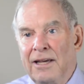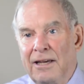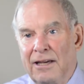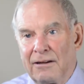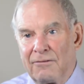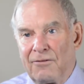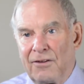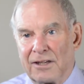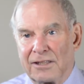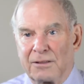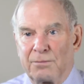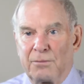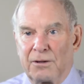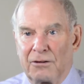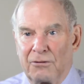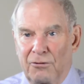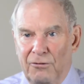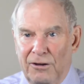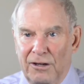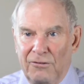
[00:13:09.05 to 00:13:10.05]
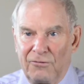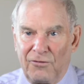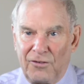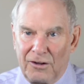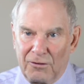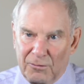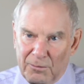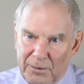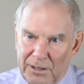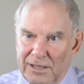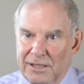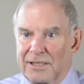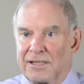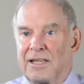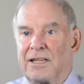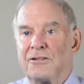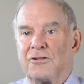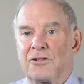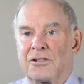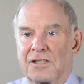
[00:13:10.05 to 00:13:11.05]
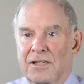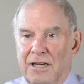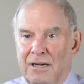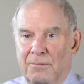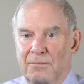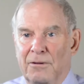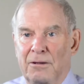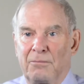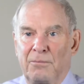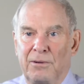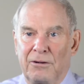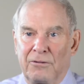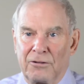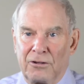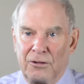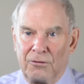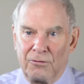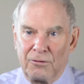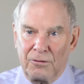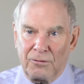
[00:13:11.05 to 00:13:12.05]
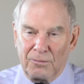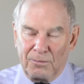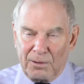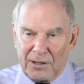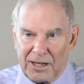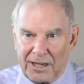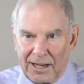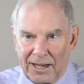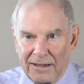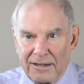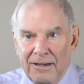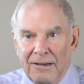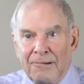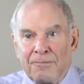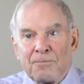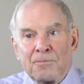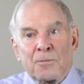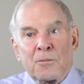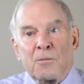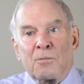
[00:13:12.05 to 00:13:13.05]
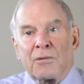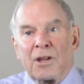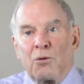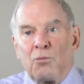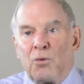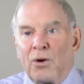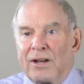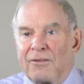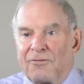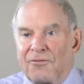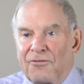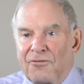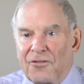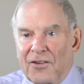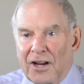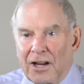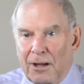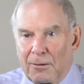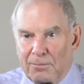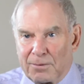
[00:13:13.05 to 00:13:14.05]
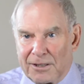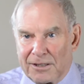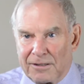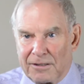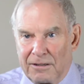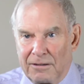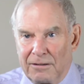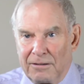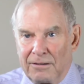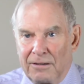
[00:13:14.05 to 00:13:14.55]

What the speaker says: investment greenfield means they just come and build their own plant when Philips,